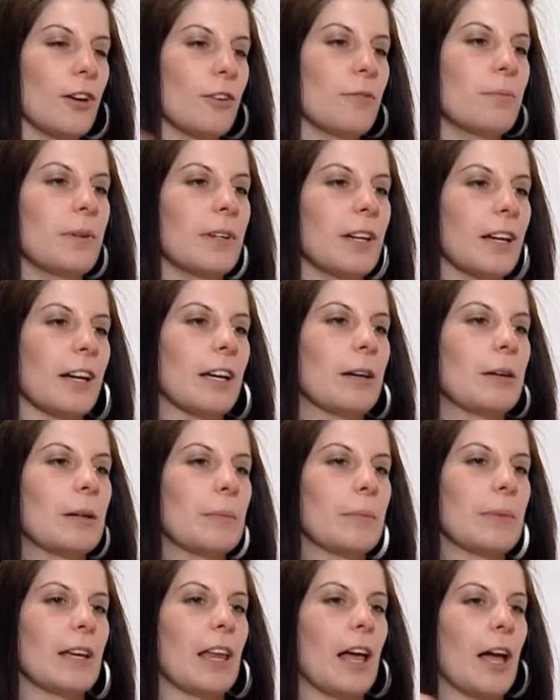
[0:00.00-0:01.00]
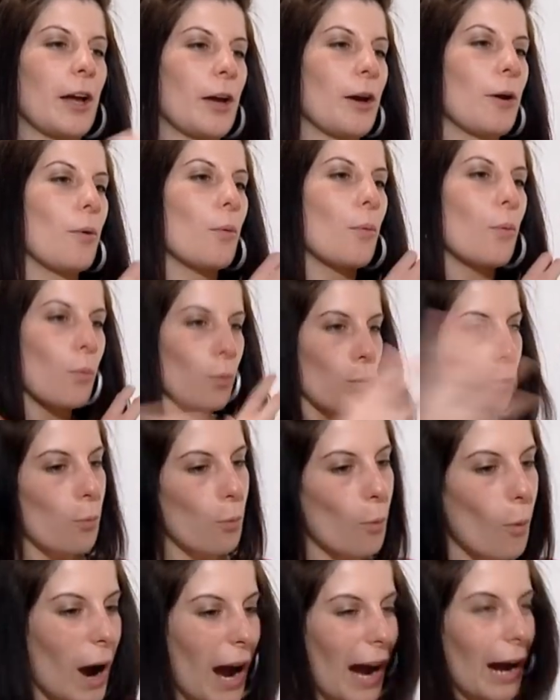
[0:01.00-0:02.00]
to open it and it'd be like,
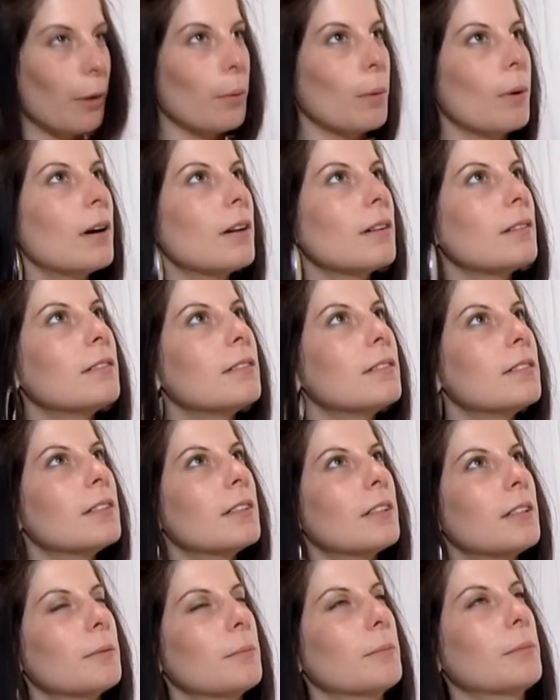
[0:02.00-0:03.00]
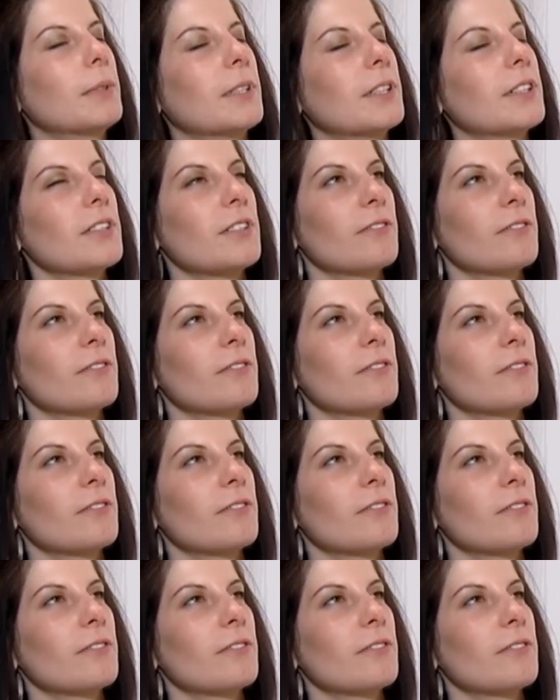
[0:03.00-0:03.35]
wow. But it